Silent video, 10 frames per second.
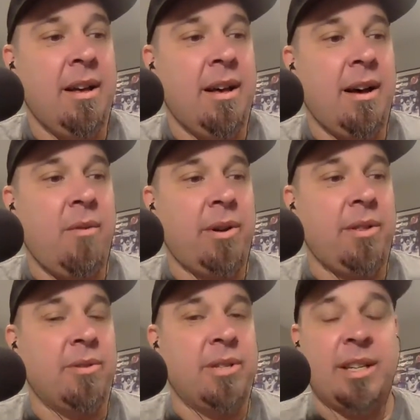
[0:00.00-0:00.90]
uh, one of
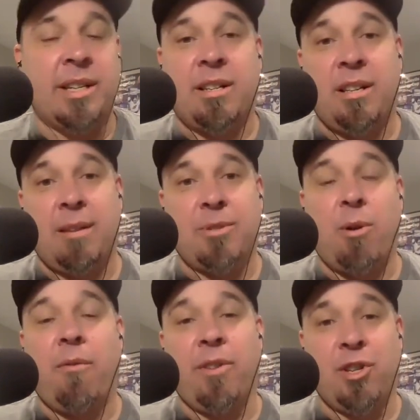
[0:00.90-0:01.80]
those six clubs.
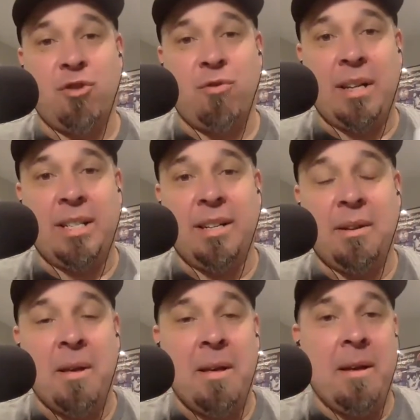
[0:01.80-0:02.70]
Hopefully Trenton,
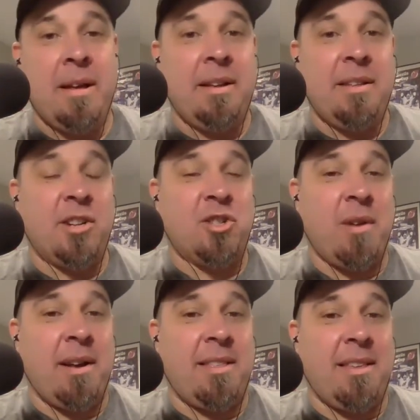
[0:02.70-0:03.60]
the
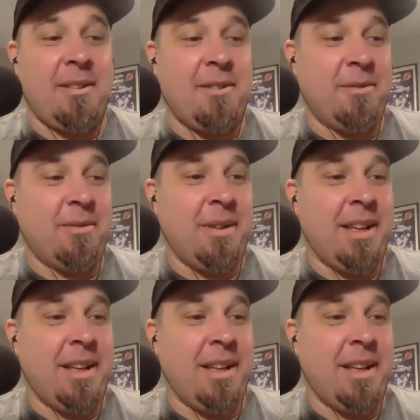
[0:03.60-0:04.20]
Trenton Thunder.